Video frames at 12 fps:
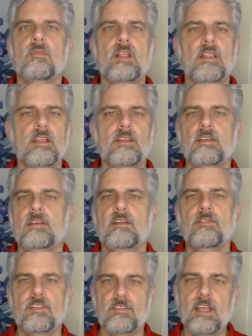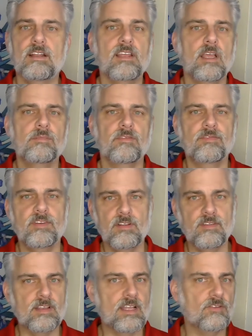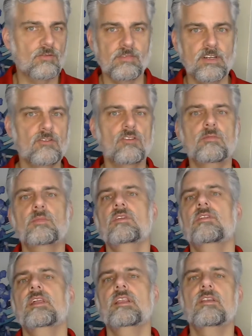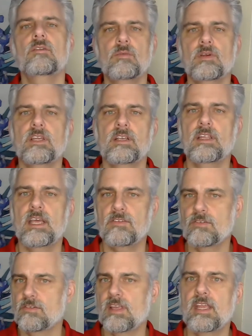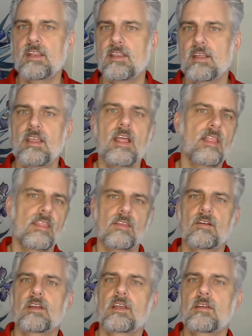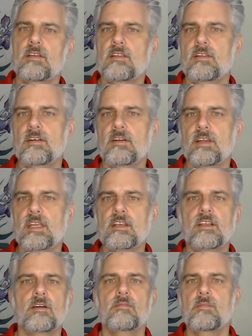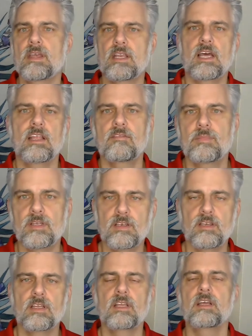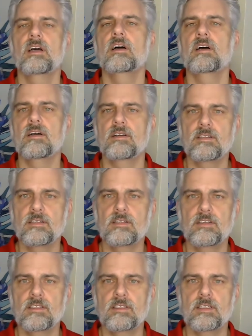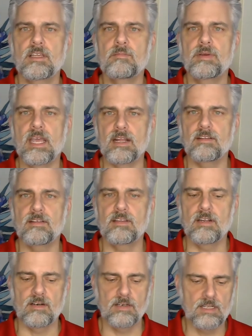if it's that type of field, then that's reasonable. Then we can ascertain that their income may not have been impacted there.